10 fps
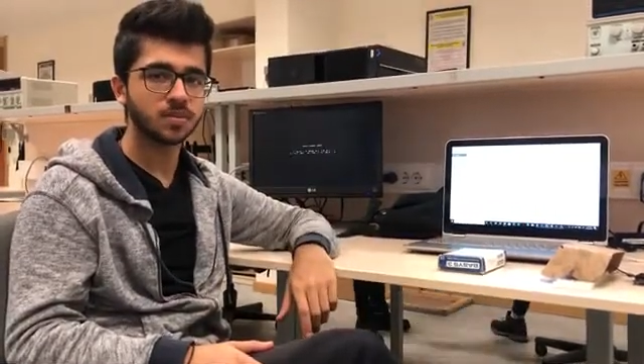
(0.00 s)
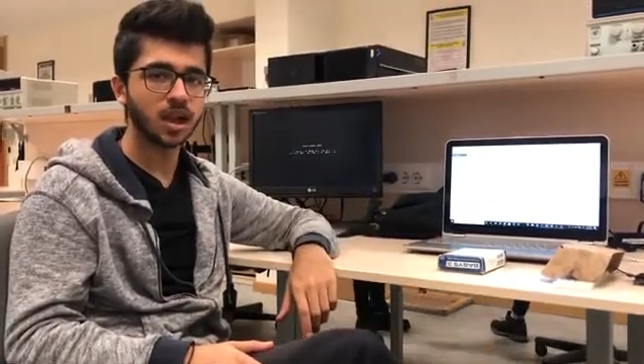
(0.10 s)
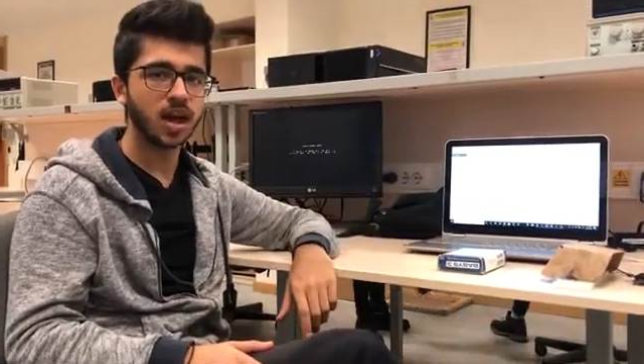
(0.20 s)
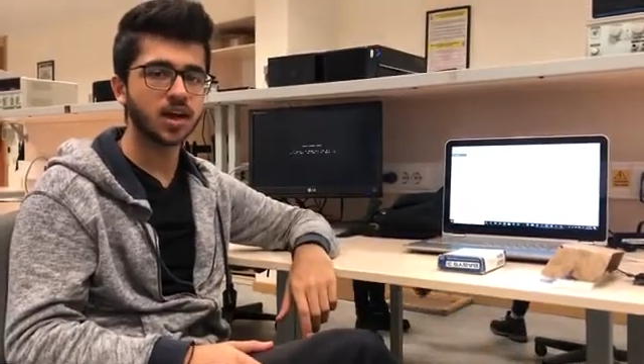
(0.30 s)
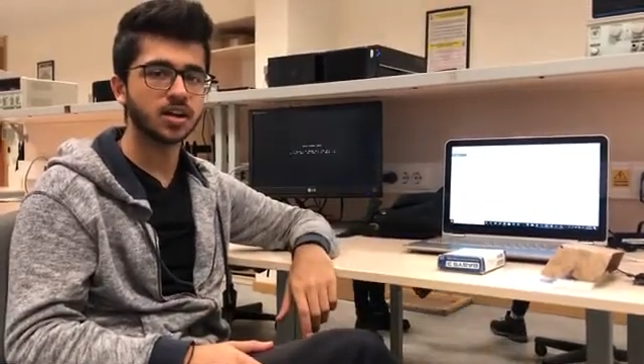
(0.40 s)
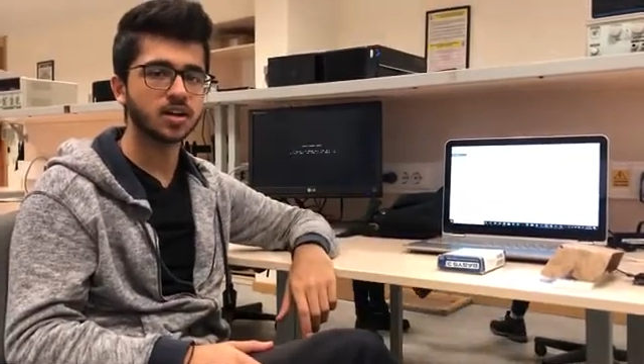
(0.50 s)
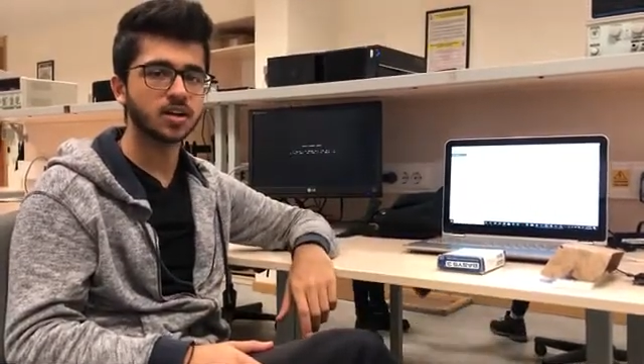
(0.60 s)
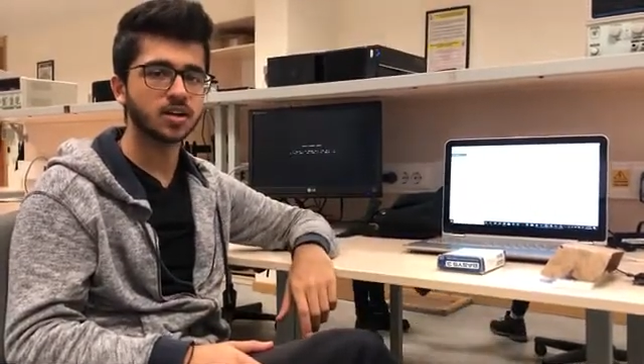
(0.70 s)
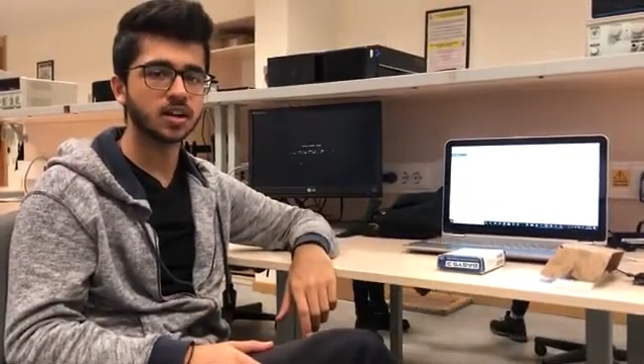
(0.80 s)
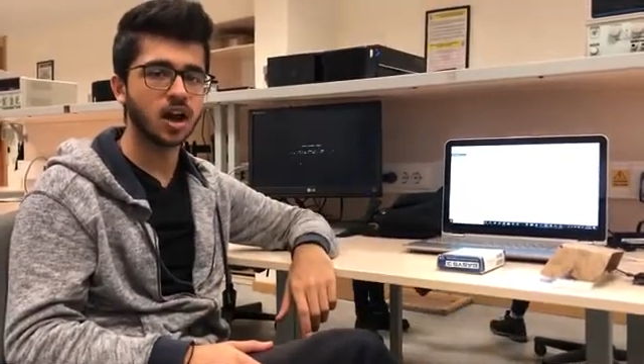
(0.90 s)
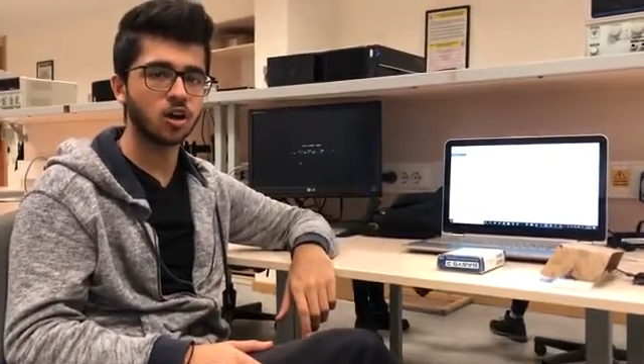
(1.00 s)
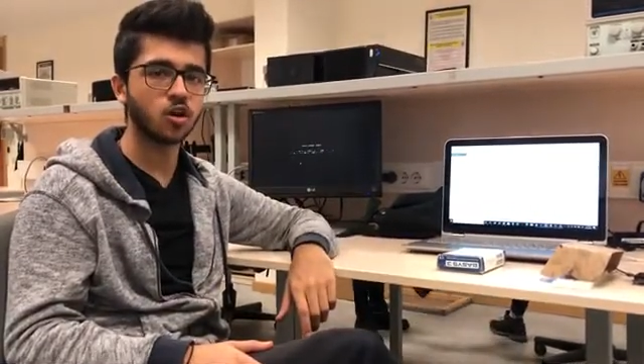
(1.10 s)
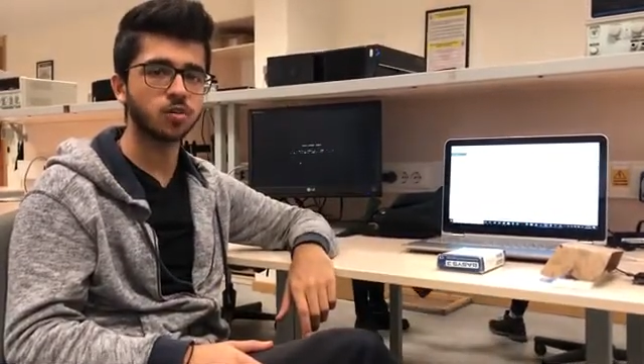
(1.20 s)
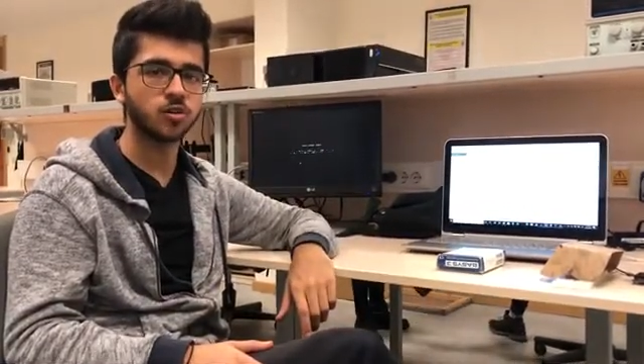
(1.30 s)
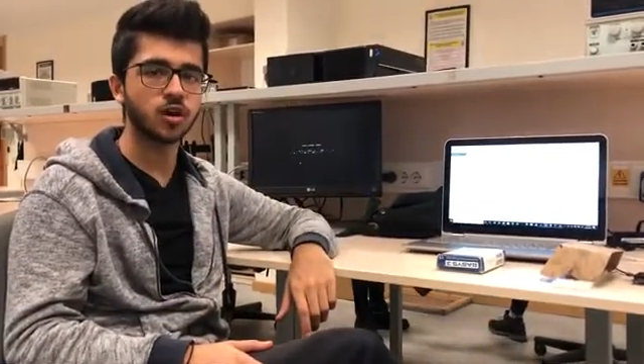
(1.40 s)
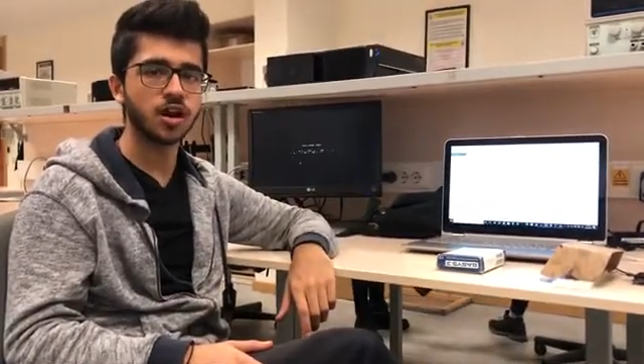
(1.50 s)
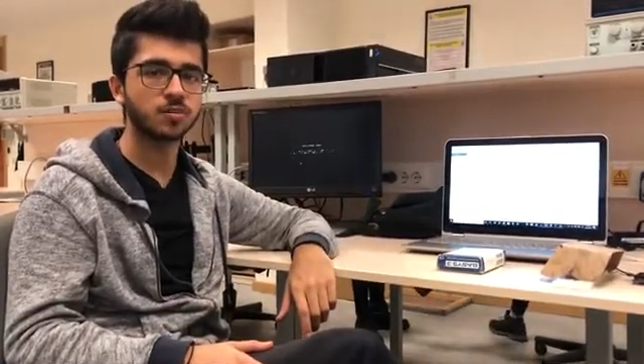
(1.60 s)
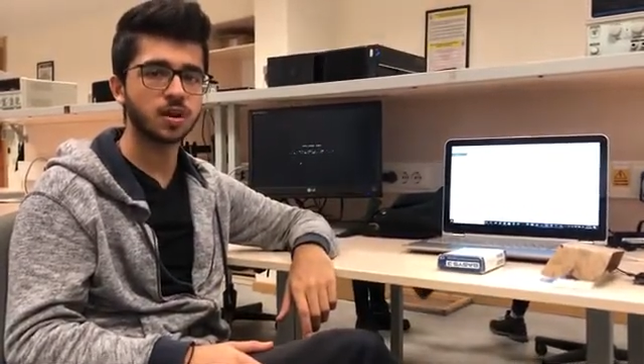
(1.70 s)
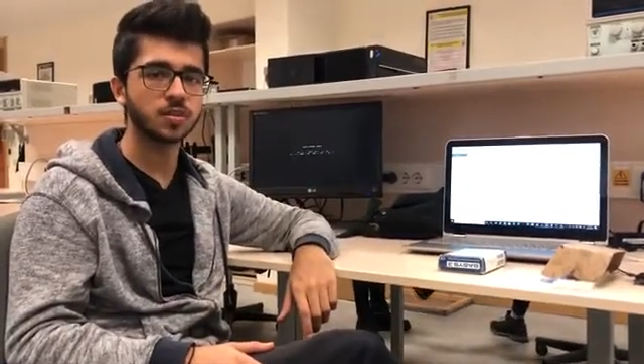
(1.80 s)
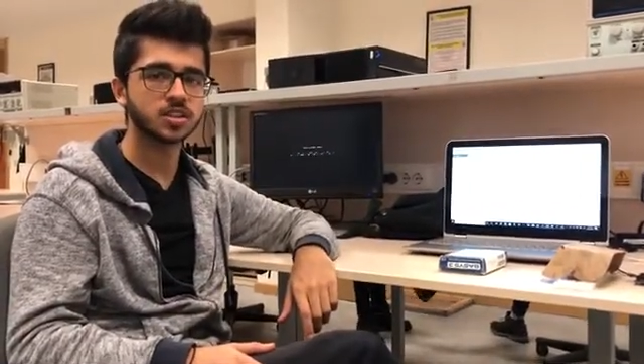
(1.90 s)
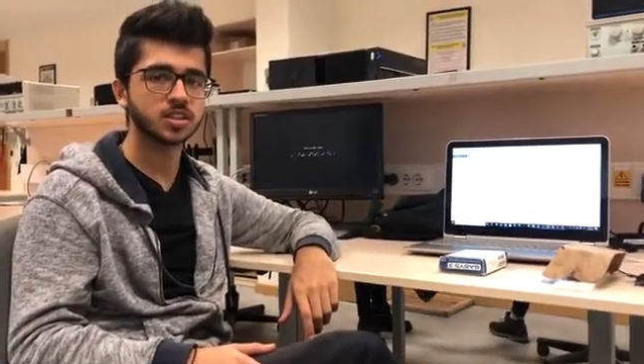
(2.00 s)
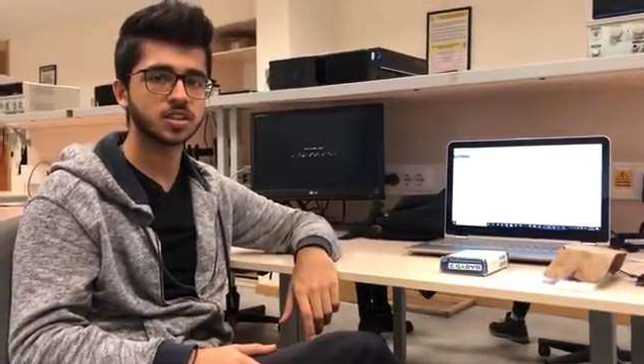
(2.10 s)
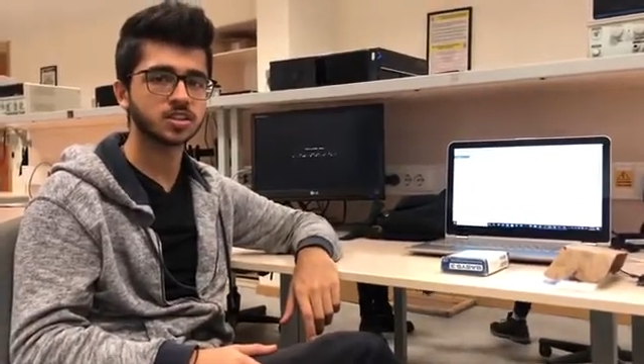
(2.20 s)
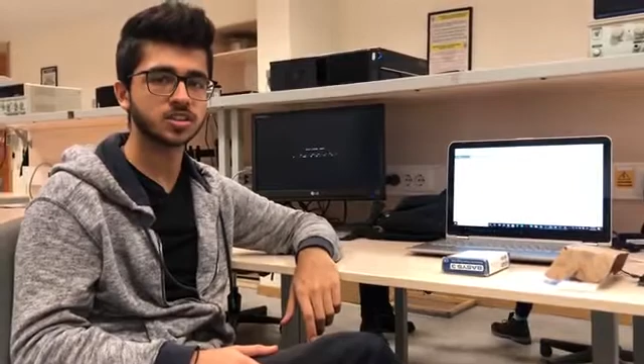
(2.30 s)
and I hope you liked my presentation.